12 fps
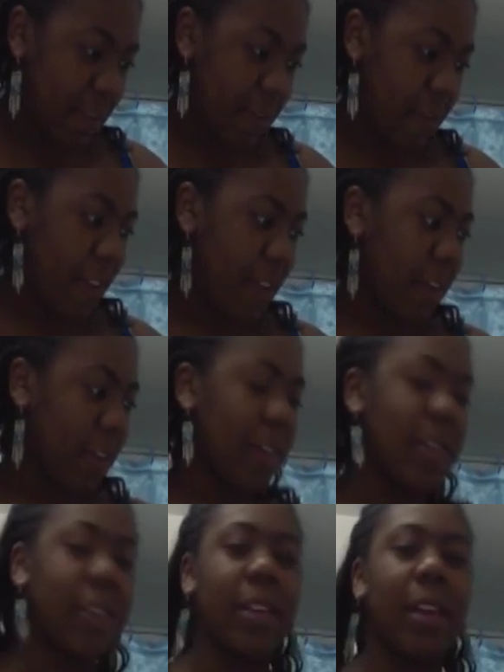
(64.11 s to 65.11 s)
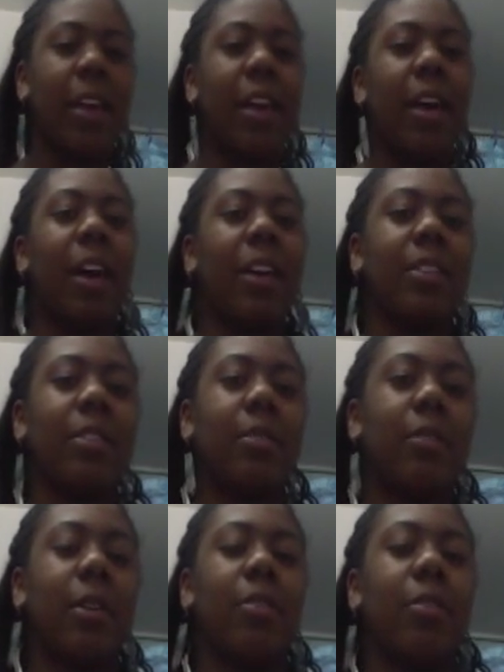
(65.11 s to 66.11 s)
Fields. They're the
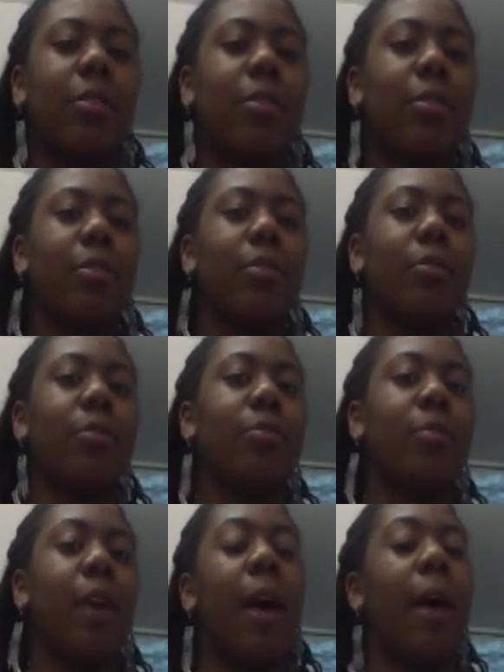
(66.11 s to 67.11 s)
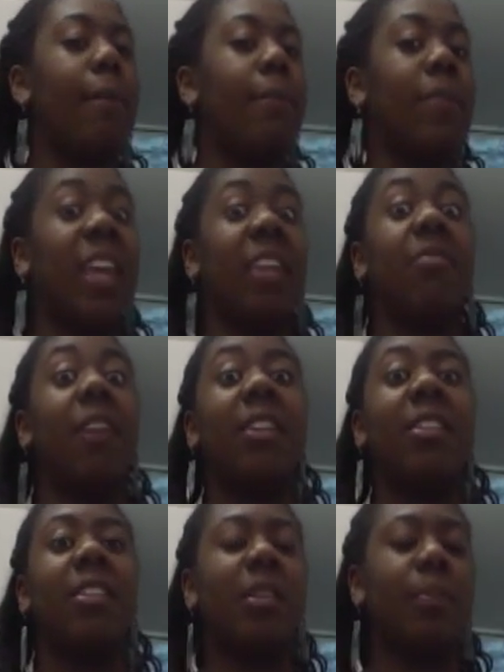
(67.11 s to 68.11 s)
ones who've
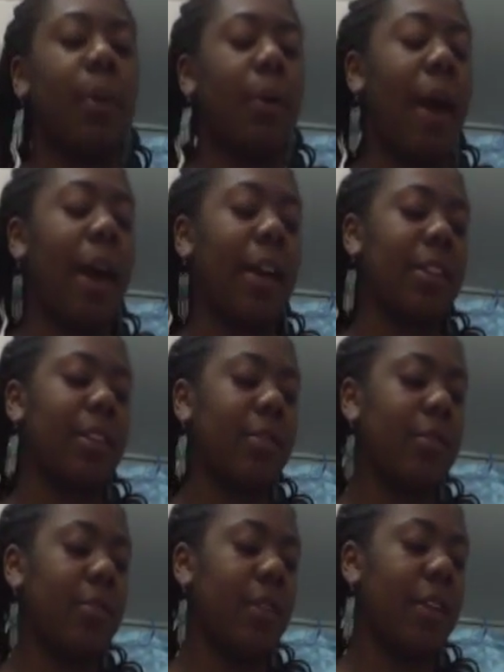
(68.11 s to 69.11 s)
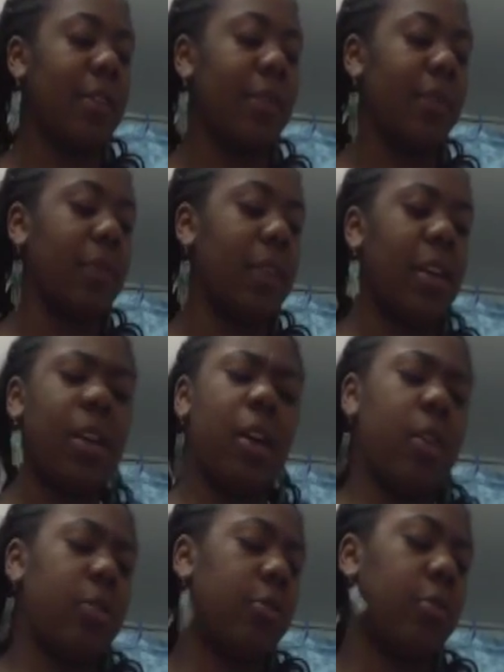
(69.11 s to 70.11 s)
invented Proactiv, and
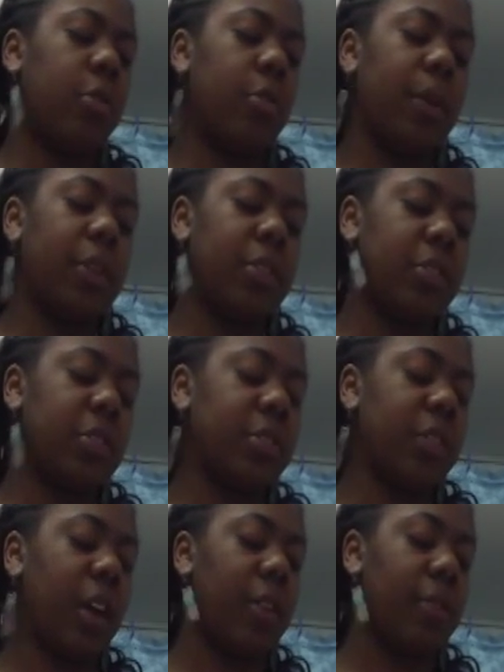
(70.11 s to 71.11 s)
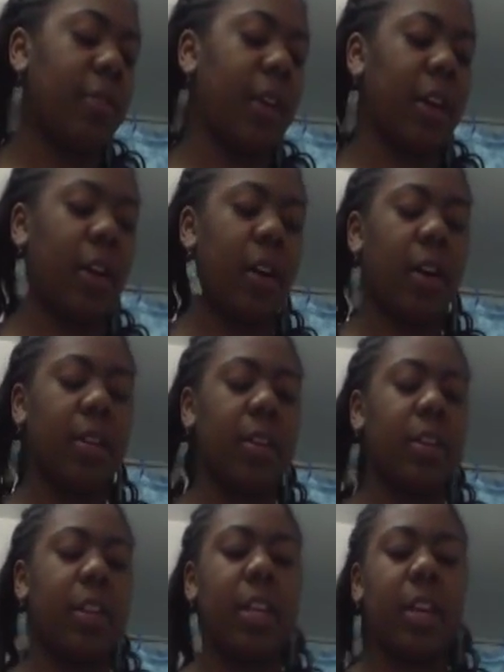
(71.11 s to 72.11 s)
there's a whole bunch of stuff I got in
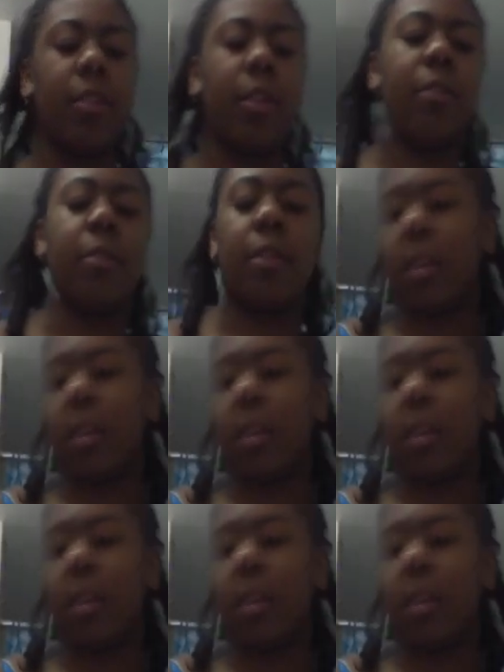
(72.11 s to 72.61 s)
here. I already